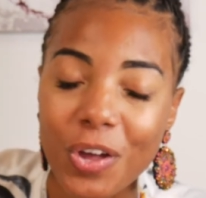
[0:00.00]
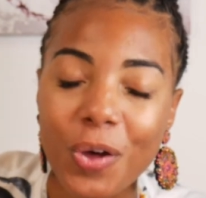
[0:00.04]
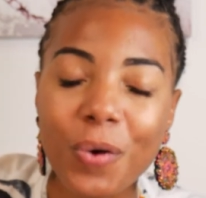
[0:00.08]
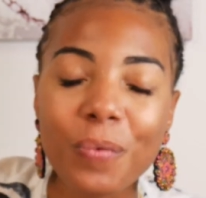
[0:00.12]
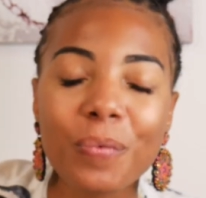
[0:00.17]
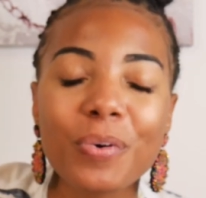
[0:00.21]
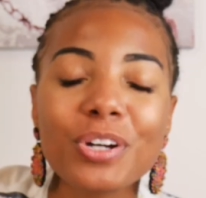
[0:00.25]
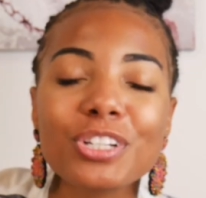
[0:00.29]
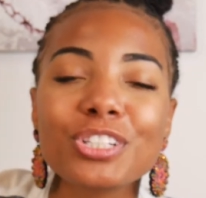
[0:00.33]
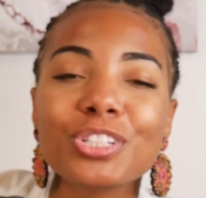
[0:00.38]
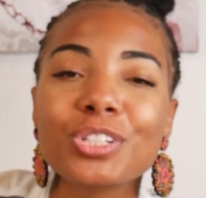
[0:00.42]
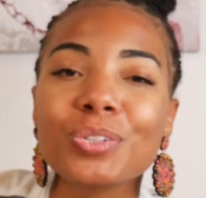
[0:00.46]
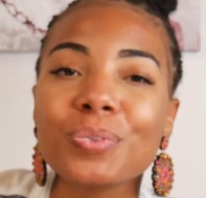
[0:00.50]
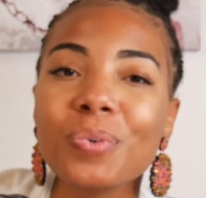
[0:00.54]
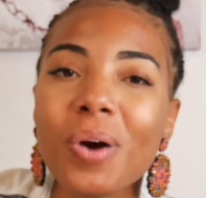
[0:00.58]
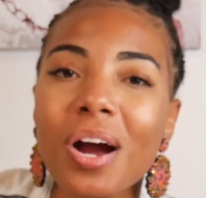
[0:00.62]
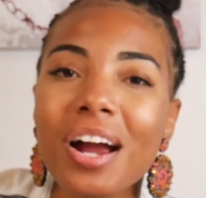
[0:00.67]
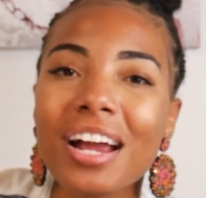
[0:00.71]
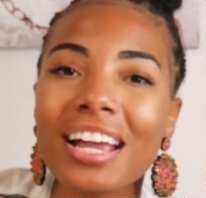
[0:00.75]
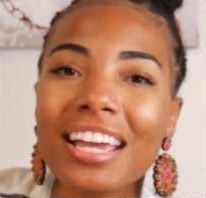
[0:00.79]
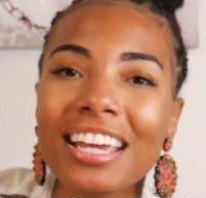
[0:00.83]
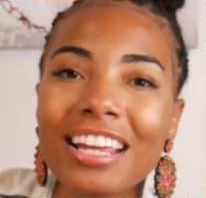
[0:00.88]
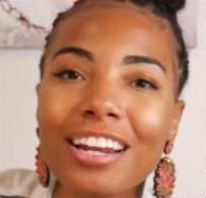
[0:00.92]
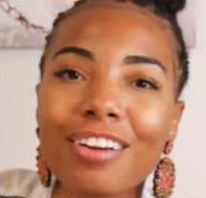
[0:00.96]
Once you
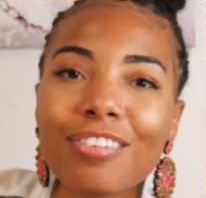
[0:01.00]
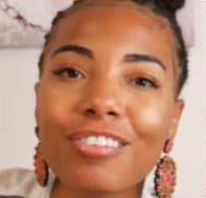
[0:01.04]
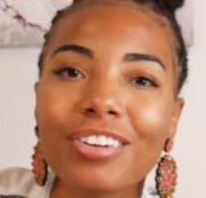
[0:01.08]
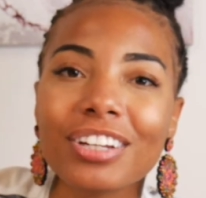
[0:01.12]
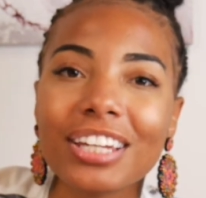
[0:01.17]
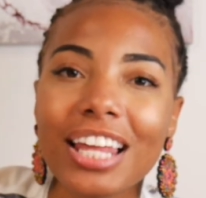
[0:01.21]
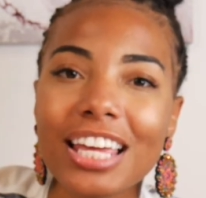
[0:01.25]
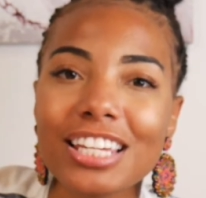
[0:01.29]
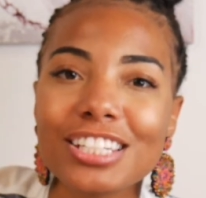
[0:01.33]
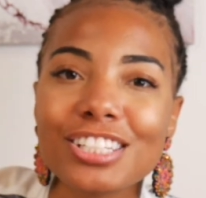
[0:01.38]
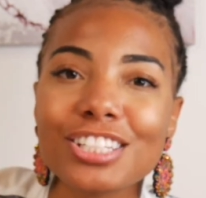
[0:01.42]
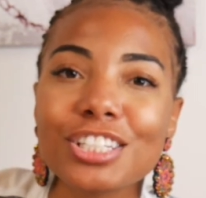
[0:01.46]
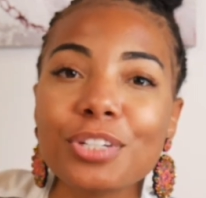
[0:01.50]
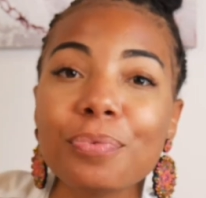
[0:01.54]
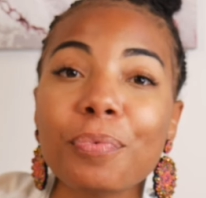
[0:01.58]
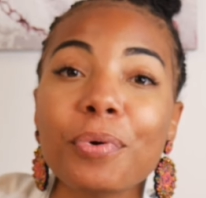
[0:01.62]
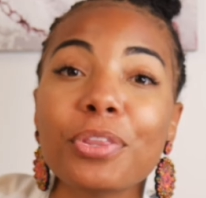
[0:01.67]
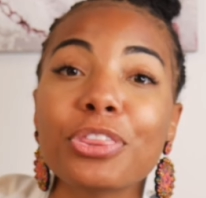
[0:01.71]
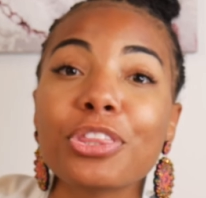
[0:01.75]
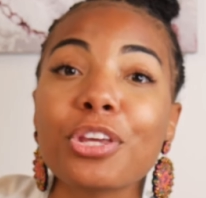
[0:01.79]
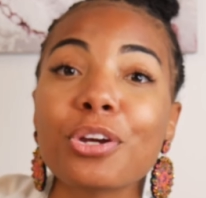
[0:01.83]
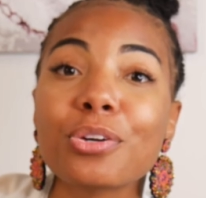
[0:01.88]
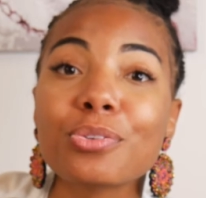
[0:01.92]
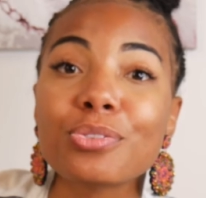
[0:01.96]
are in a relationship
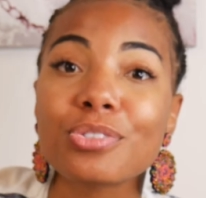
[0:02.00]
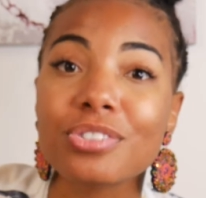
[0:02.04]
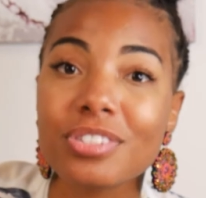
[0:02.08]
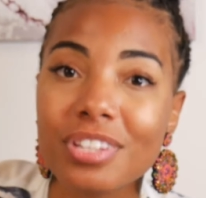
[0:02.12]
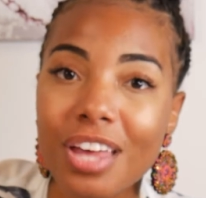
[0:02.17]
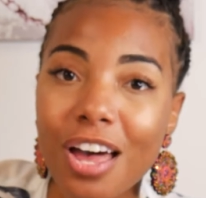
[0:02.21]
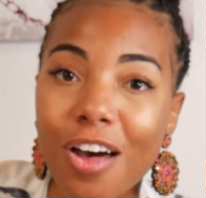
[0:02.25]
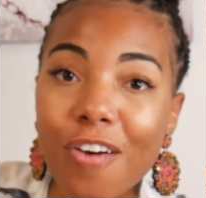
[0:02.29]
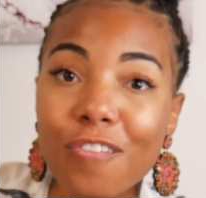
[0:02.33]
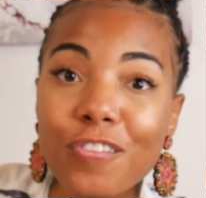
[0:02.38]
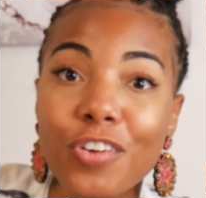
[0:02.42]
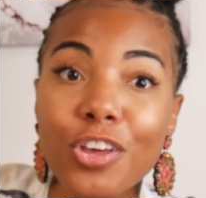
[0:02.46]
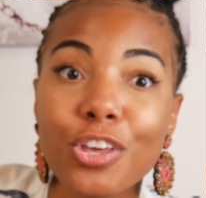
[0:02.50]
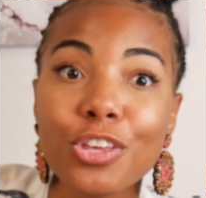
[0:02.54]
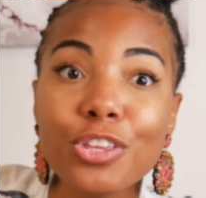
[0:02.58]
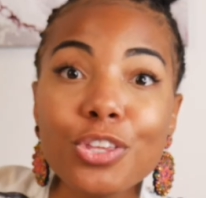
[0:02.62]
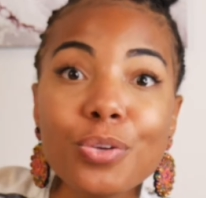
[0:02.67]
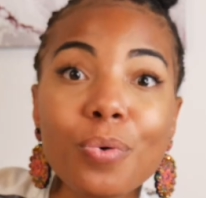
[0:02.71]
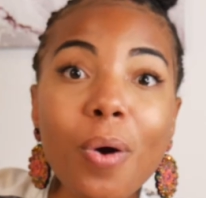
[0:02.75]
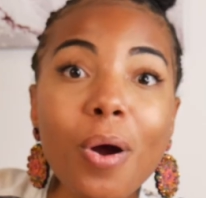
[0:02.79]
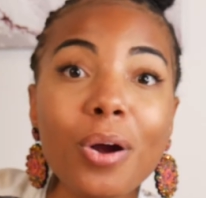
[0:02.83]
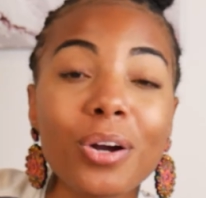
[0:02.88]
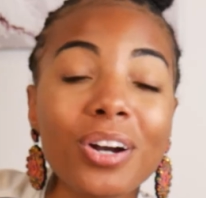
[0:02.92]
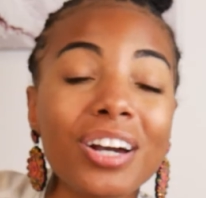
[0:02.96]
with yourself,
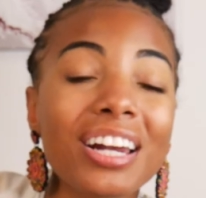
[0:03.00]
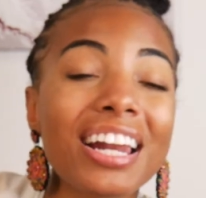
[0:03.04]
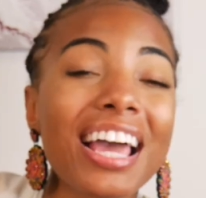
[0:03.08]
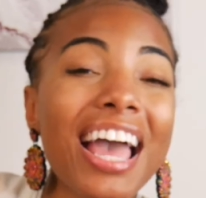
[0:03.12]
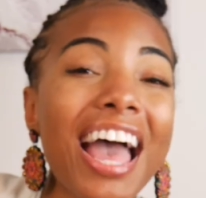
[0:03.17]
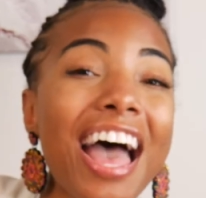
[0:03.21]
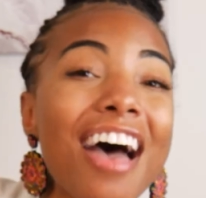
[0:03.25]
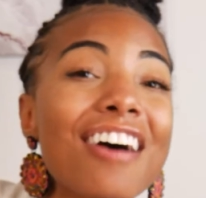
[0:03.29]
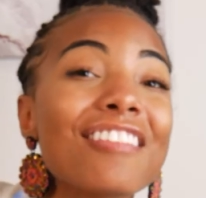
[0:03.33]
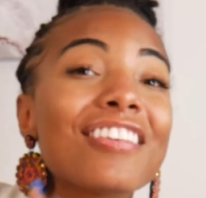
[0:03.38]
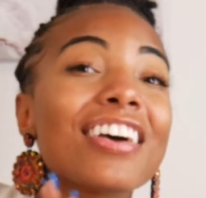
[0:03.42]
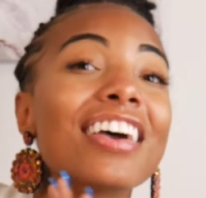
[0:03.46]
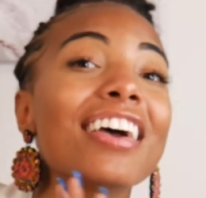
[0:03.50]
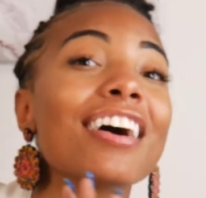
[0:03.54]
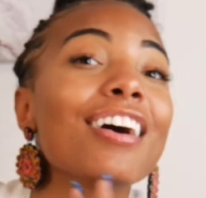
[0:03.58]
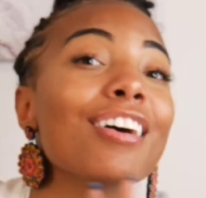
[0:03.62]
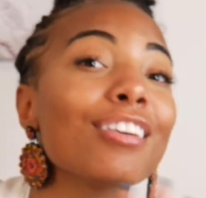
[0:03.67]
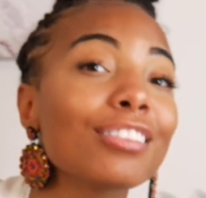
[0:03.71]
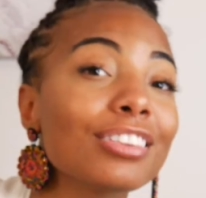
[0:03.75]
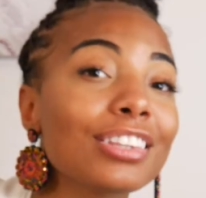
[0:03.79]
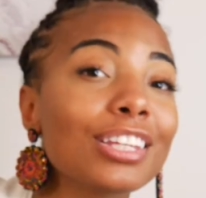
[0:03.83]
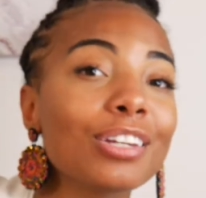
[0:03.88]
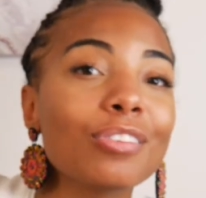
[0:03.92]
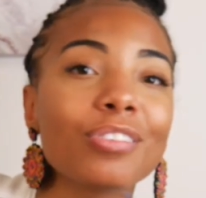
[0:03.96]
you are going to have
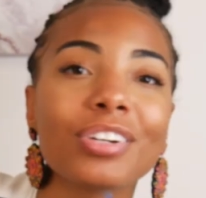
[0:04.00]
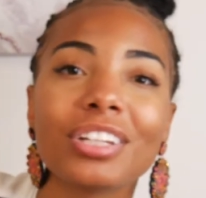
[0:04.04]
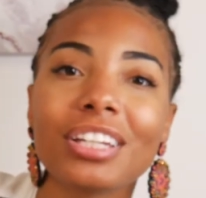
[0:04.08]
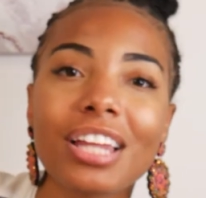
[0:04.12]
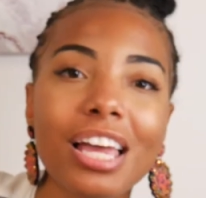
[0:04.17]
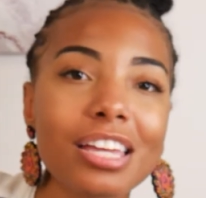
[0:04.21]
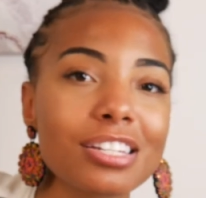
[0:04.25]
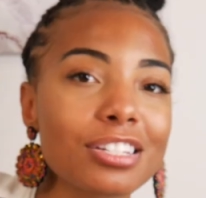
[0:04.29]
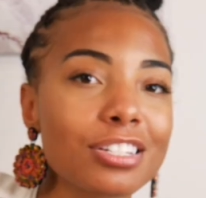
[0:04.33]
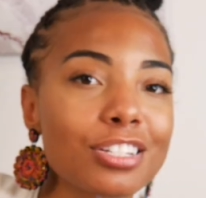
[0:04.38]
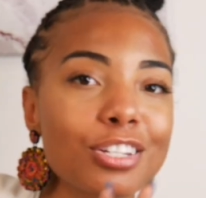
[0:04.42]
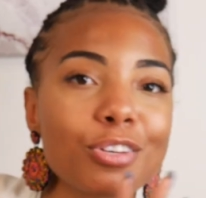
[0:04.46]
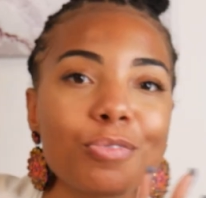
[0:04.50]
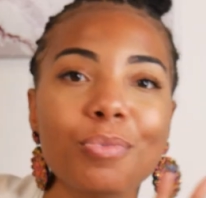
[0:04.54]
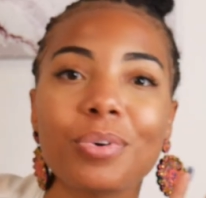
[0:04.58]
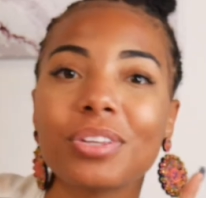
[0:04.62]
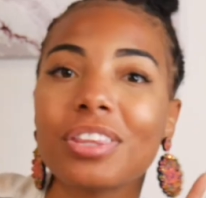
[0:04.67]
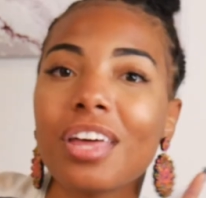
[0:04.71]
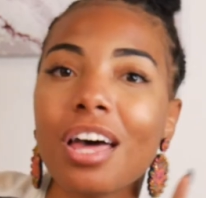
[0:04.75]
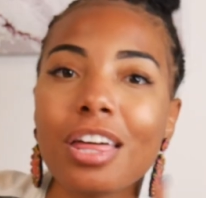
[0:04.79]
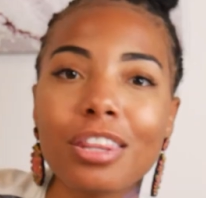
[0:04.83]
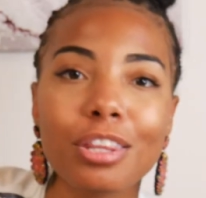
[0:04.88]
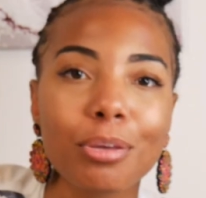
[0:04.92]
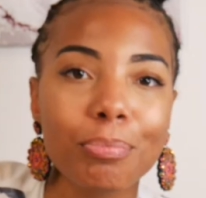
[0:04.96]
healthy relationship with
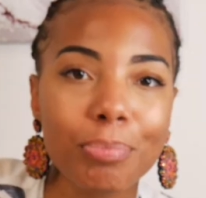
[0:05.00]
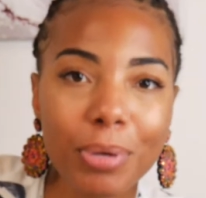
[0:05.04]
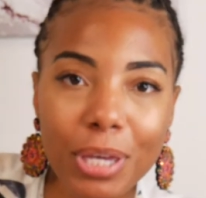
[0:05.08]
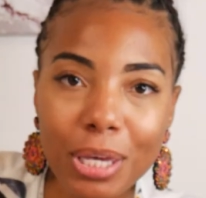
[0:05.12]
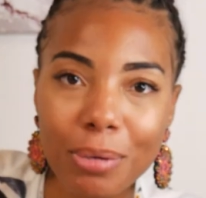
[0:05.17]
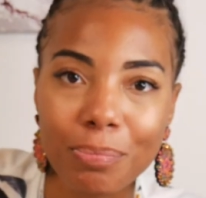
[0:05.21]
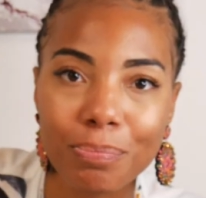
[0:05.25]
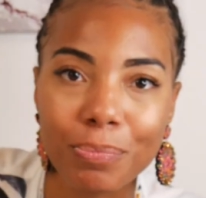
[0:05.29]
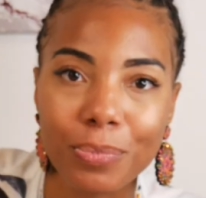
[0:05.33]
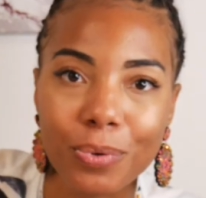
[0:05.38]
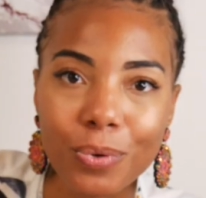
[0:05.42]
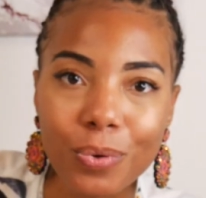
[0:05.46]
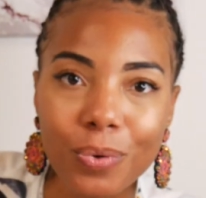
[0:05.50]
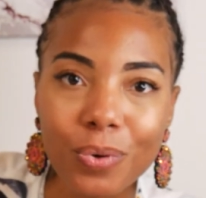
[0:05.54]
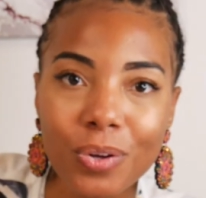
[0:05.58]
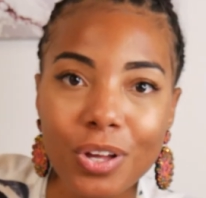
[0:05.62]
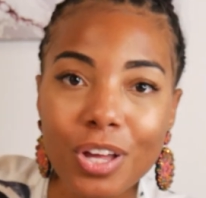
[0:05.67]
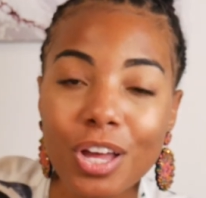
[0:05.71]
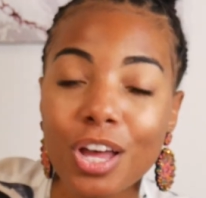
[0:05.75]
other people.